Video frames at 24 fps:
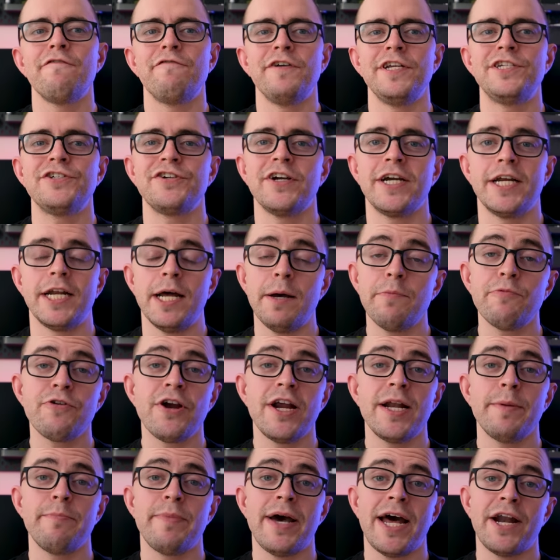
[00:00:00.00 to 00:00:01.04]
featuring an
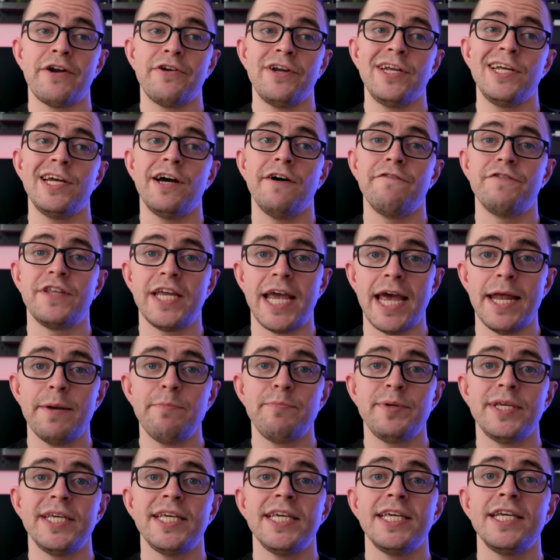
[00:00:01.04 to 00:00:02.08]
upgraded battery of the
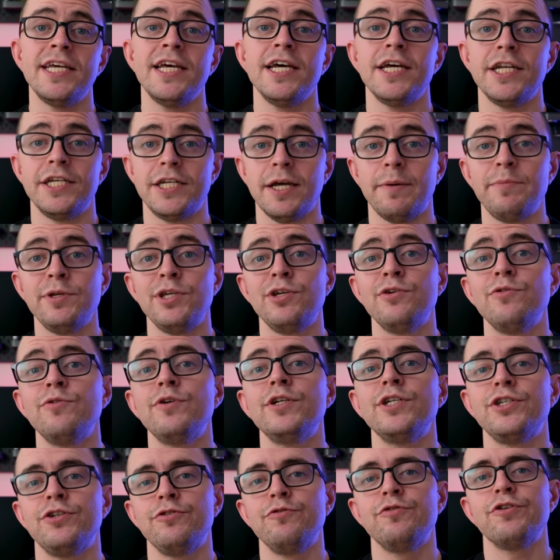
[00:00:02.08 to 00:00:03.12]
npw
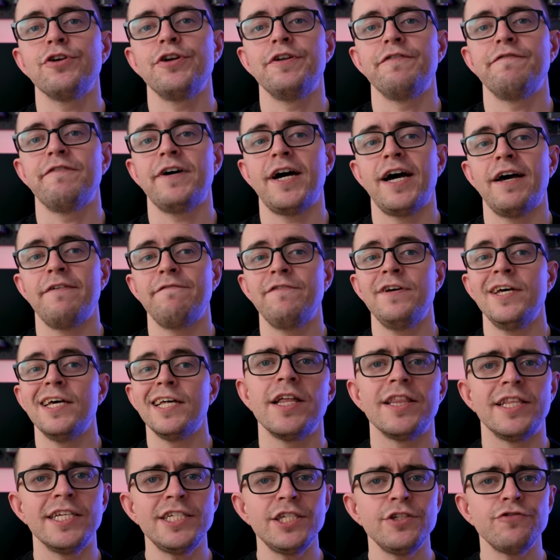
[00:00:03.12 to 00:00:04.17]
235
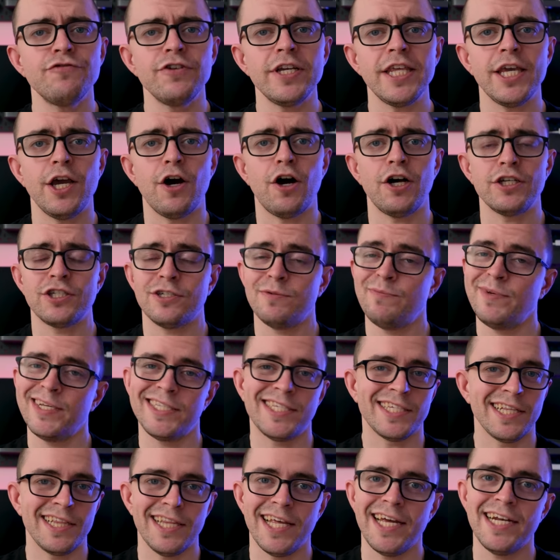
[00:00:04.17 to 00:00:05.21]
this is really awesome.
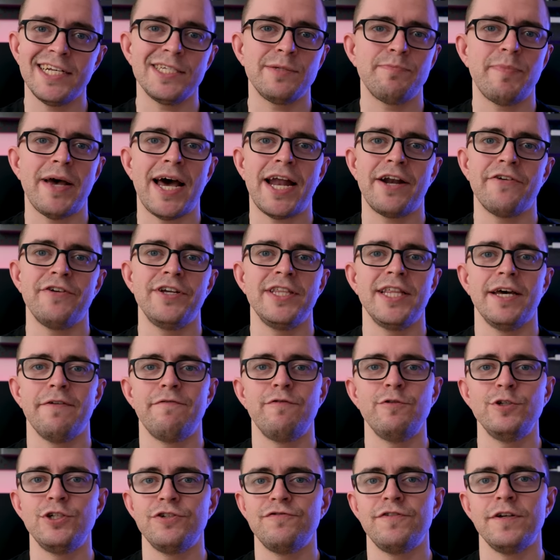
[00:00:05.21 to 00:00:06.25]
It's the latest battery that
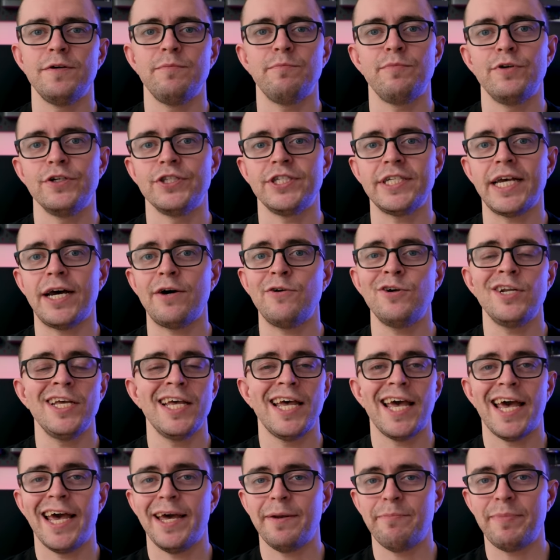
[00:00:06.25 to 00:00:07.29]
Fujifilm puts out
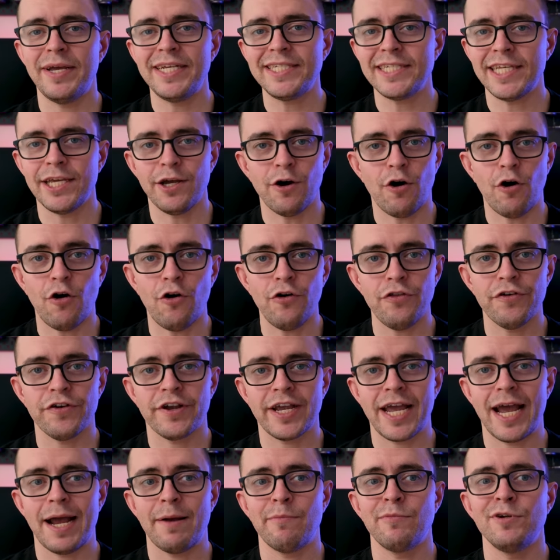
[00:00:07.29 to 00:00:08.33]
and basically all their
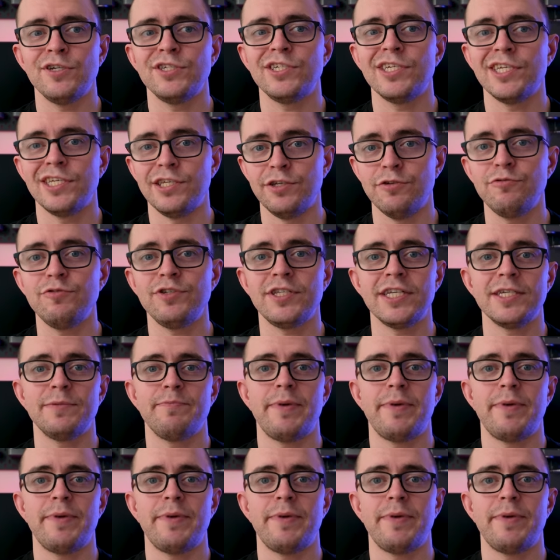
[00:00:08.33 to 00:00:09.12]
cameras use this